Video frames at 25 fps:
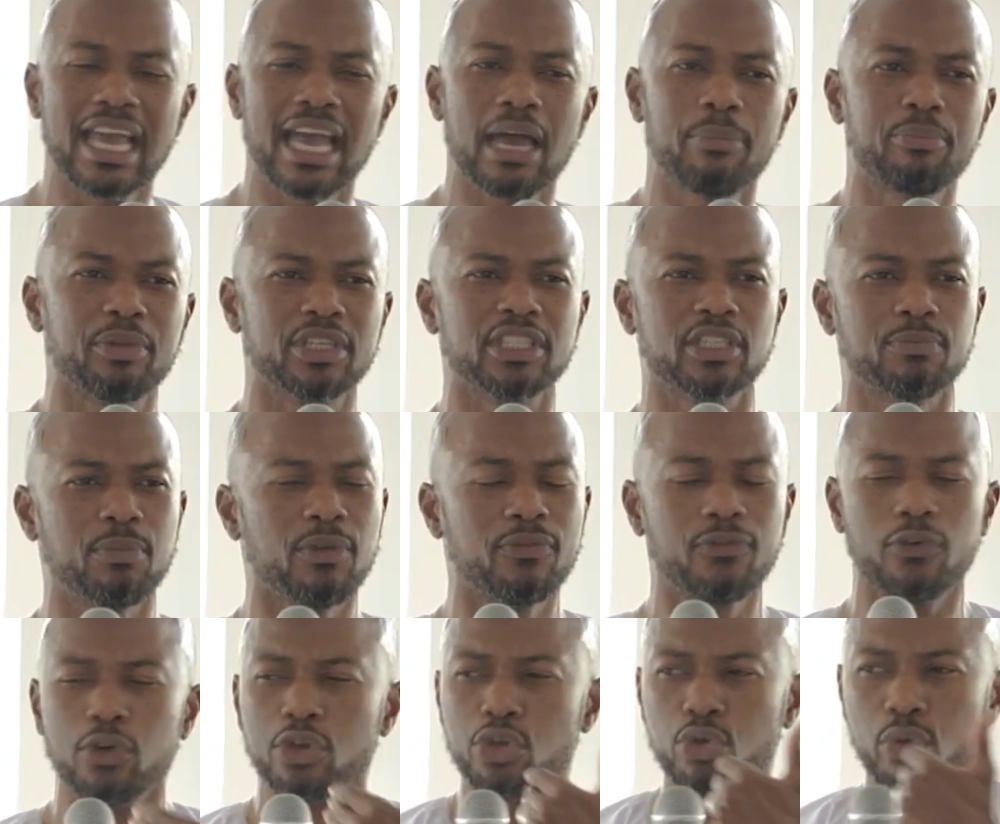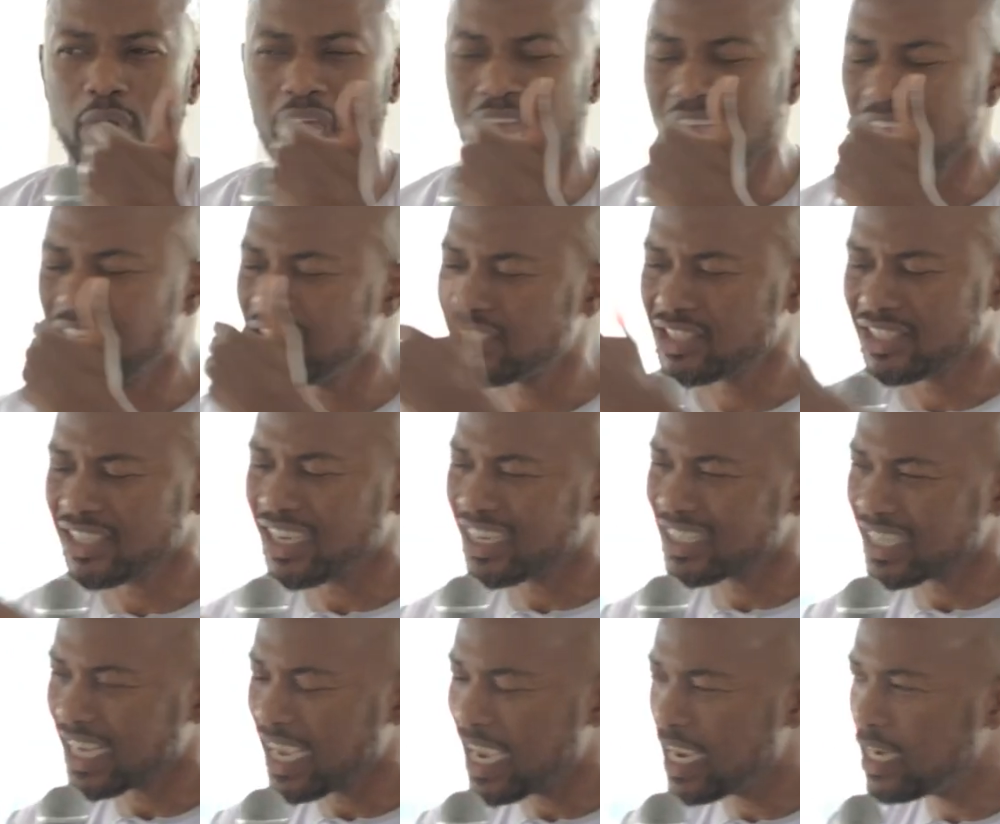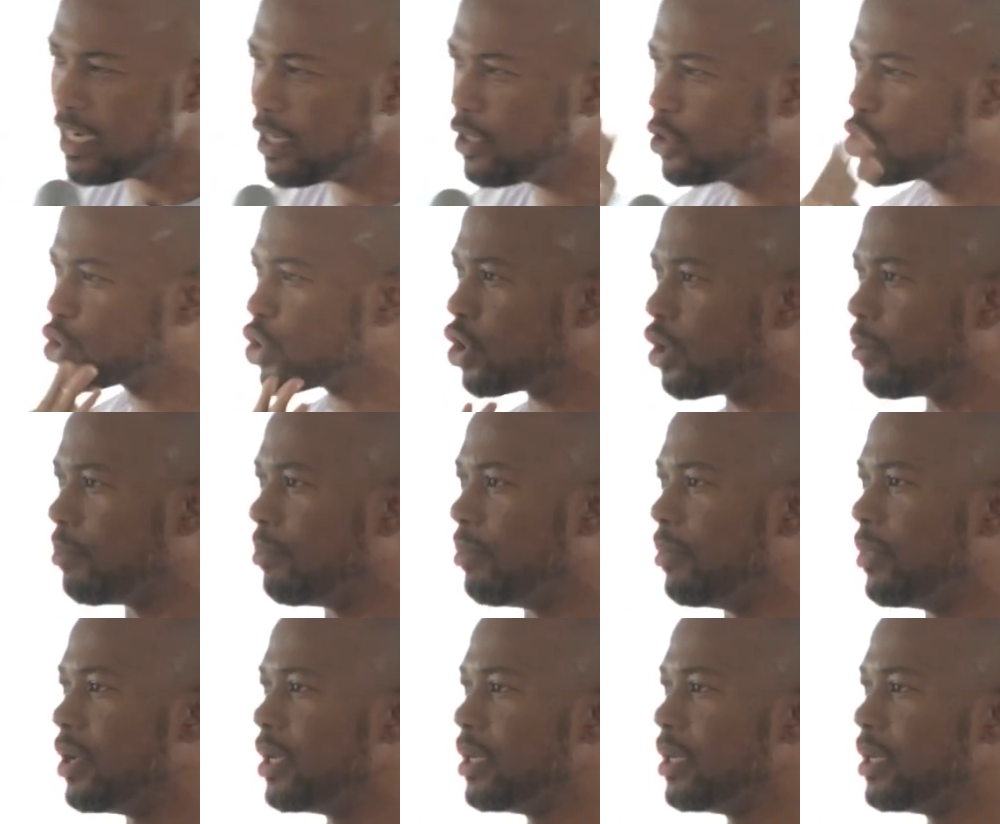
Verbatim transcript: happens, before you start any job,